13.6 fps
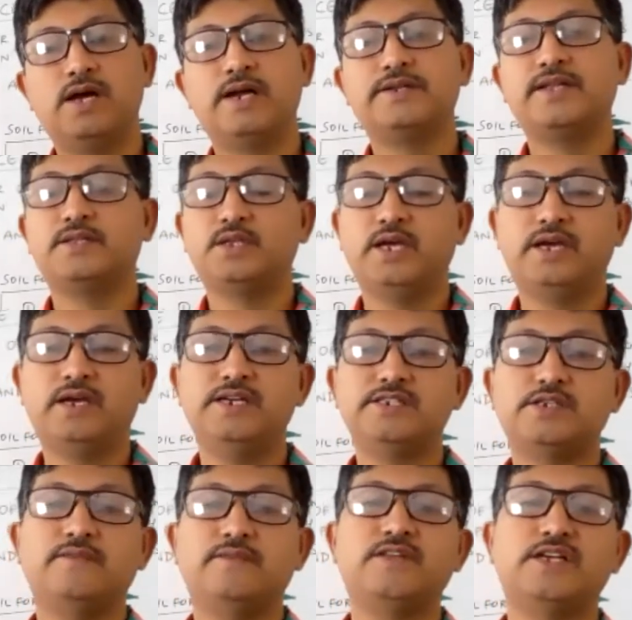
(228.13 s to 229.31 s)
and the
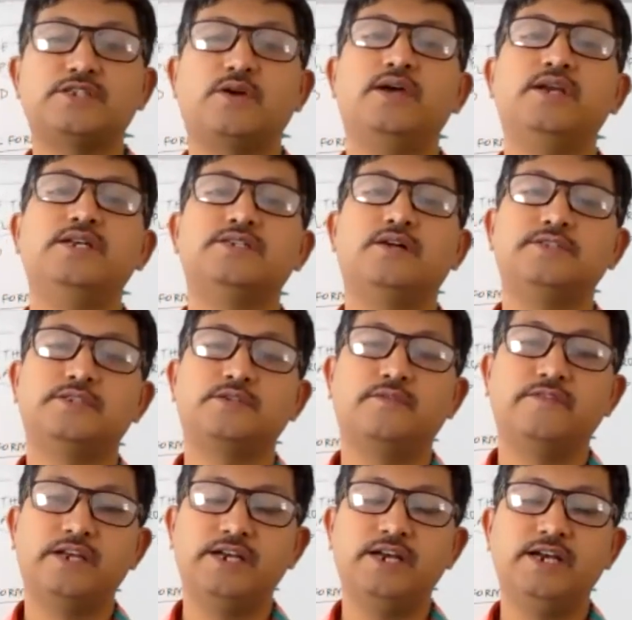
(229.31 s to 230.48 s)
thickness of the soil is also
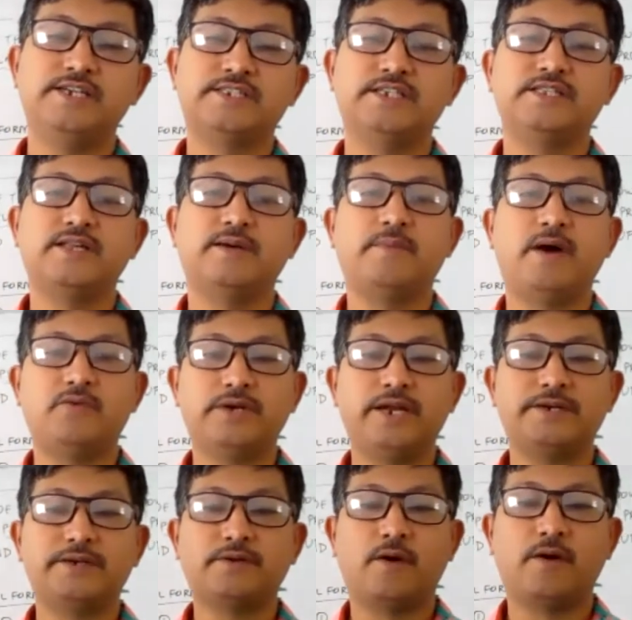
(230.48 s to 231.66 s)
very less in the
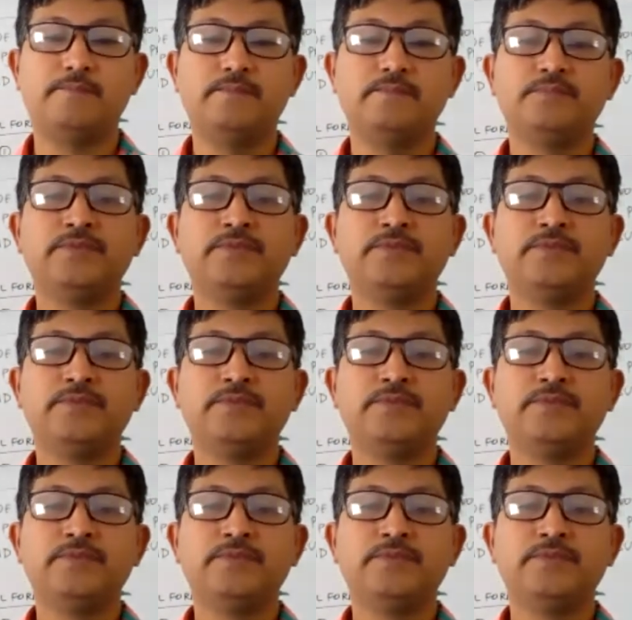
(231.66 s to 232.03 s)
mountain top.